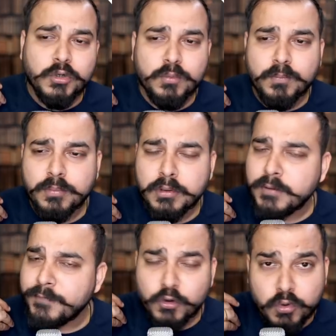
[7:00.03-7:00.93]
to do,
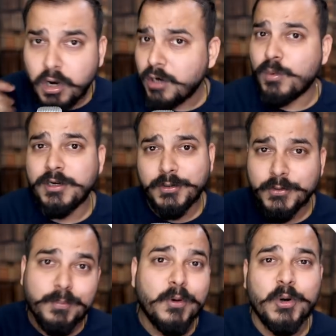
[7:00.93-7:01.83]
if you do not want to
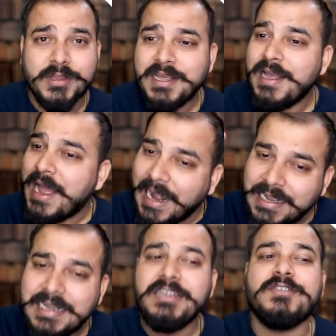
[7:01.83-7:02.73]
do both,
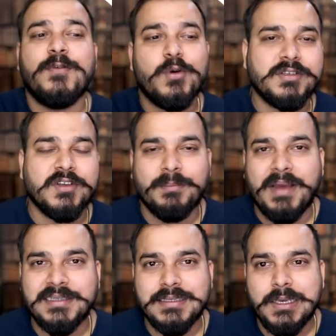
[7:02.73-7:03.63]
at least focus on
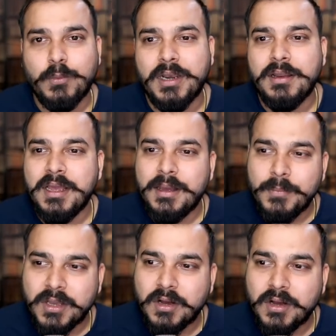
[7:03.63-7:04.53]
MySQL,
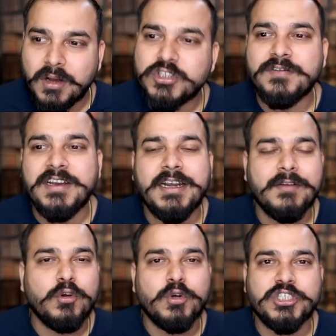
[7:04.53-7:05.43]
because most of the
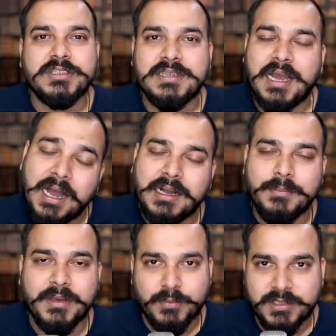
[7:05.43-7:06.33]
interview questions are
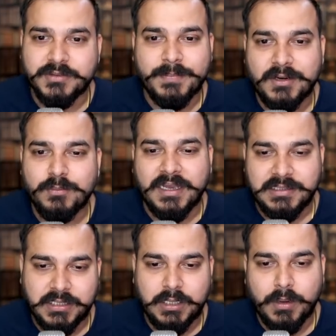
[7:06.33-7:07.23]
coming with respect to
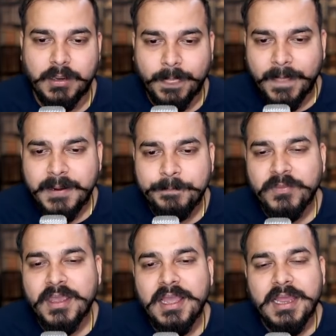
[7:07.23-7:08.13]
MySQL, right?
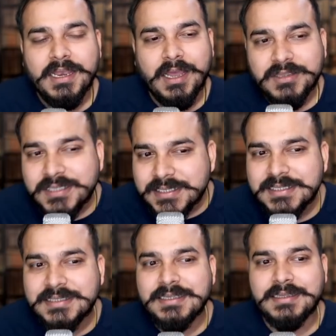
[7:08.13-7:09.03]
Now this
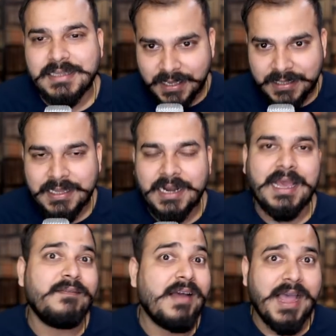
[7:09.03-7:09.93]
is the thing that
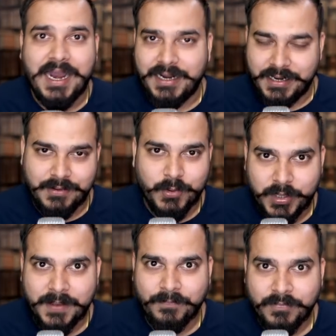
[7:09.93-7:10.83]
I have added.
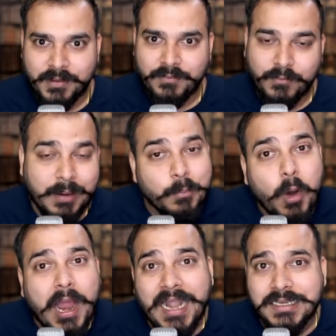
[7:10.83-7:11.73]
Okay, one
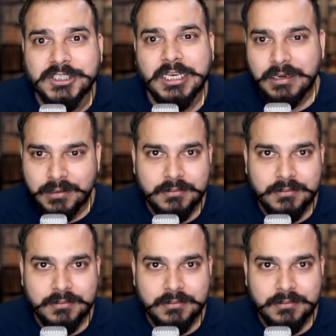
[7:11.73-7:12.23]
more added